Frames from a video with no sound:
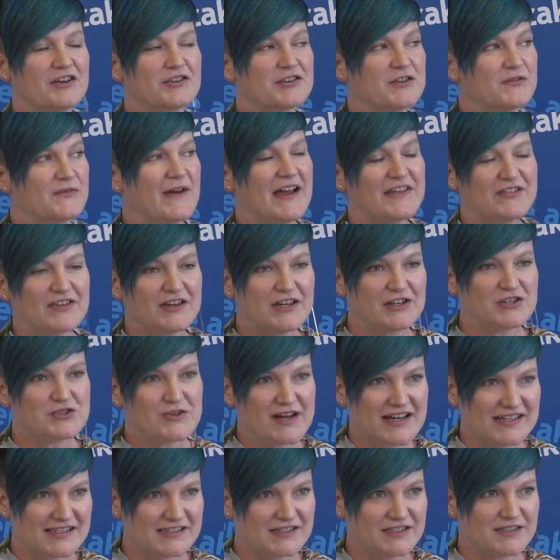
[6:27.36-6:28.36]
the fact that a
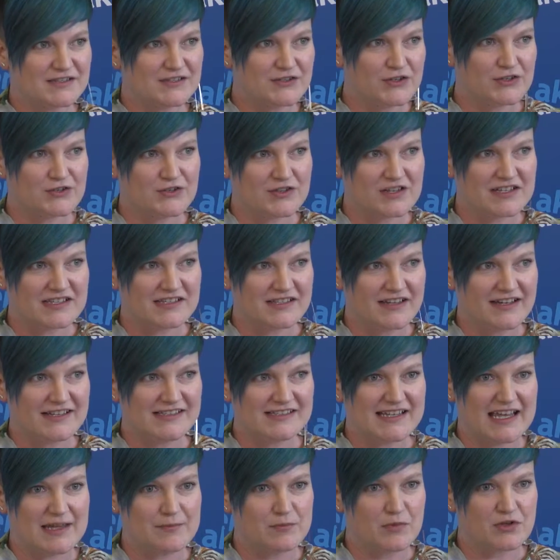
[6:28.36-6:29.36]
dress looks good on a
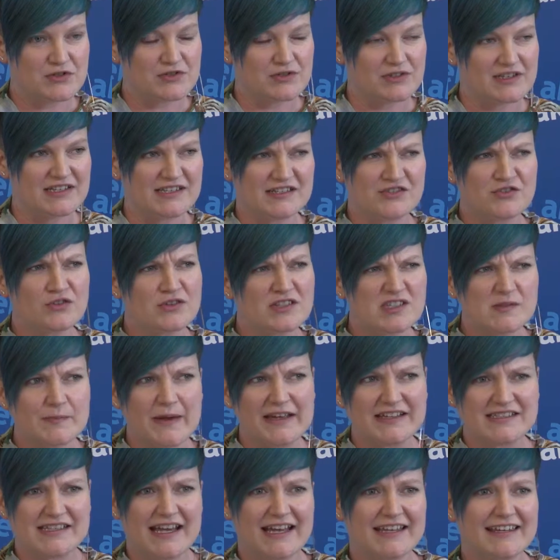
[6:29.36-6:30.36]
size 8 model is not
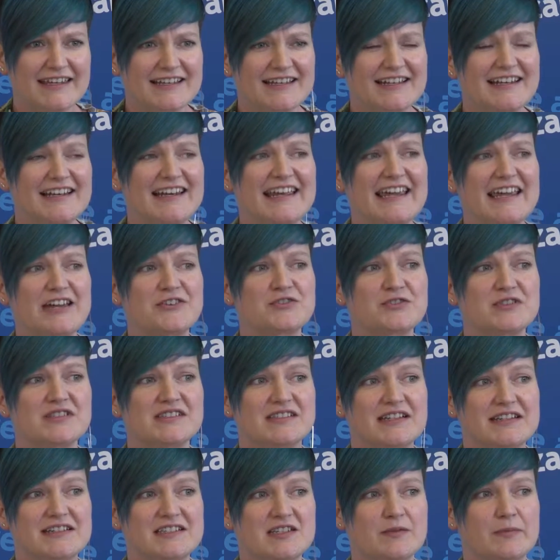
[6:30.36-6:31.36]
spectacularly
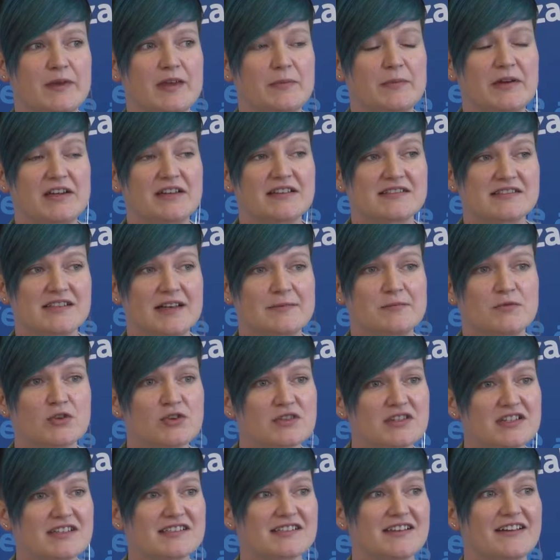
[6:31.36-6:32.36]
interesting to me because I'm
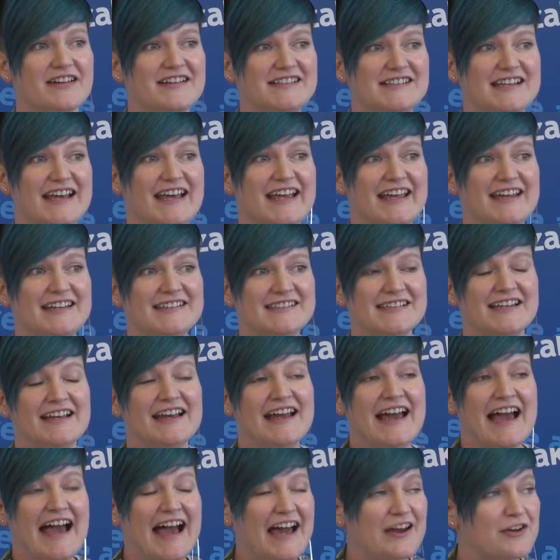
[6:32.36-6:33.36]
not a size 8
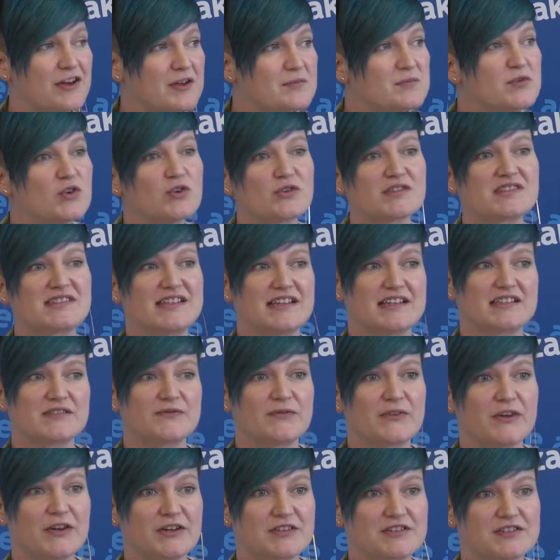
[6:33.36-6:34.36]
and I'm not 6
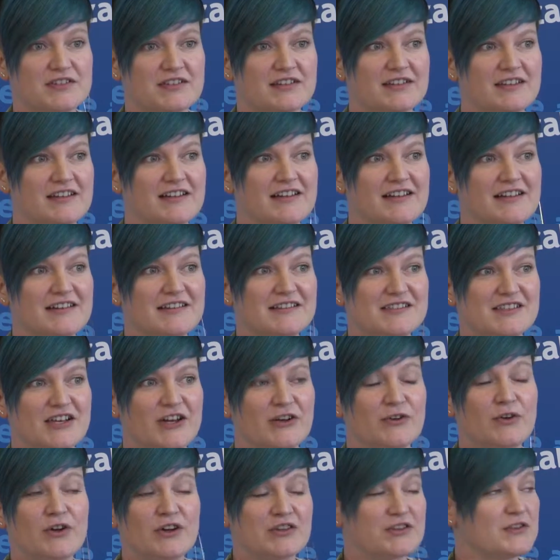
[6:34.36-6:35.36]
foot.
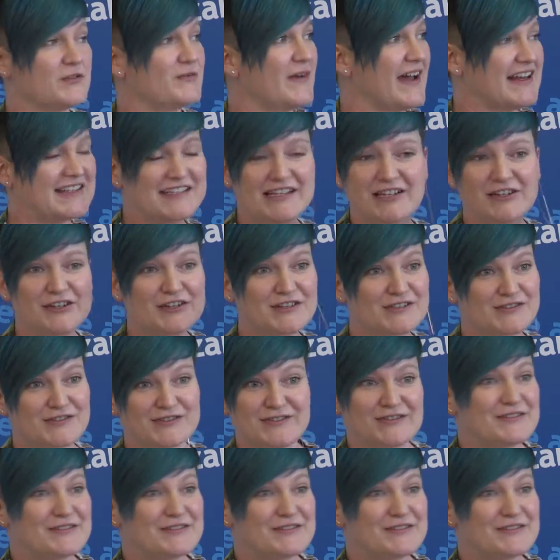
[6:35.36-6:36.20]
So the fact it looks